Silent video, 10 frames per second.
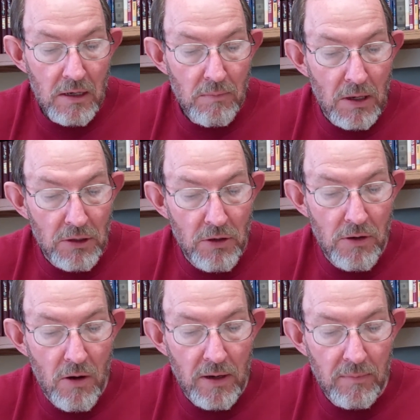But you
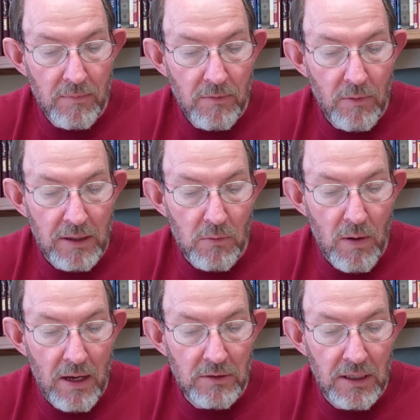know him, for he
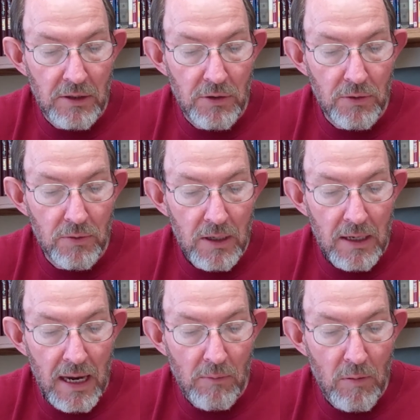dwells in you
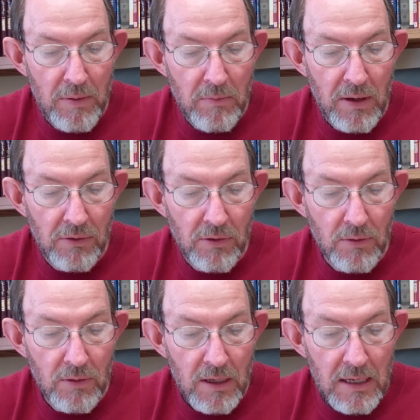and will be with
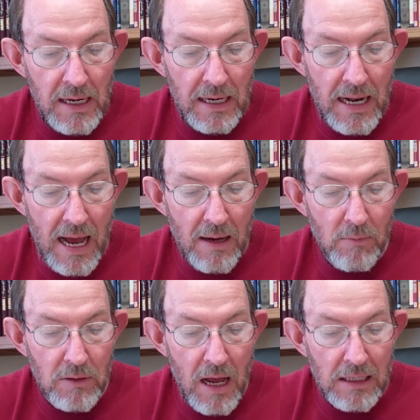you. And I
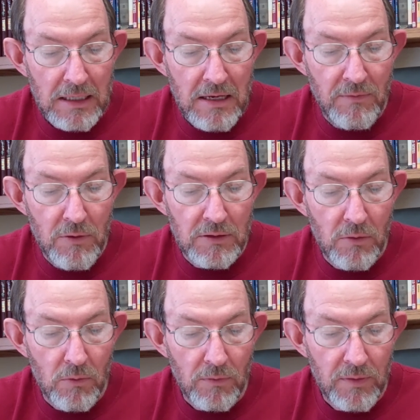will not leave you as
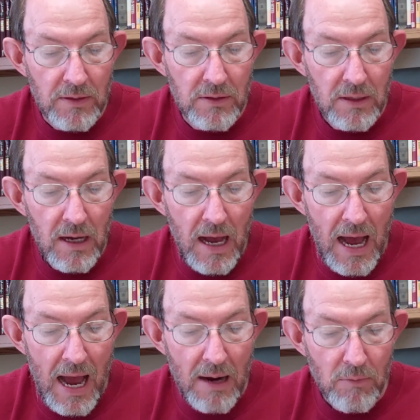orphans.
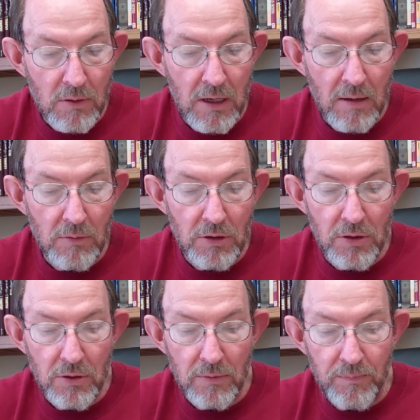I will come to
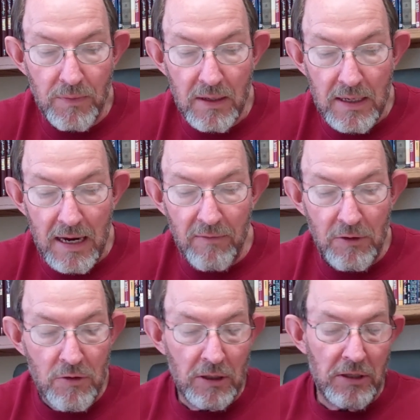you. And
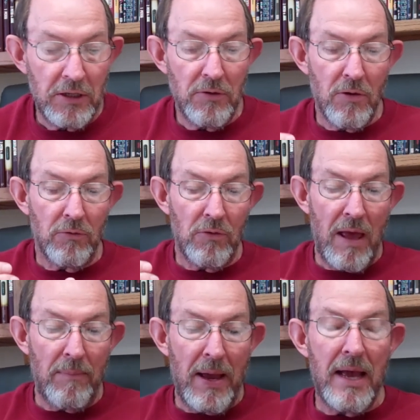you continue on through
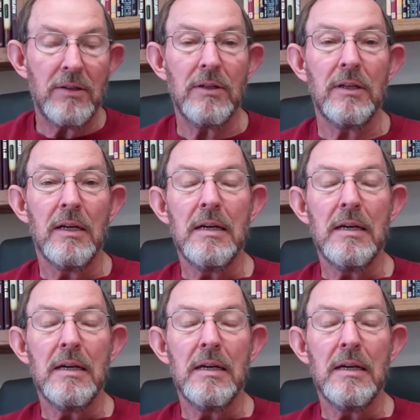that passage,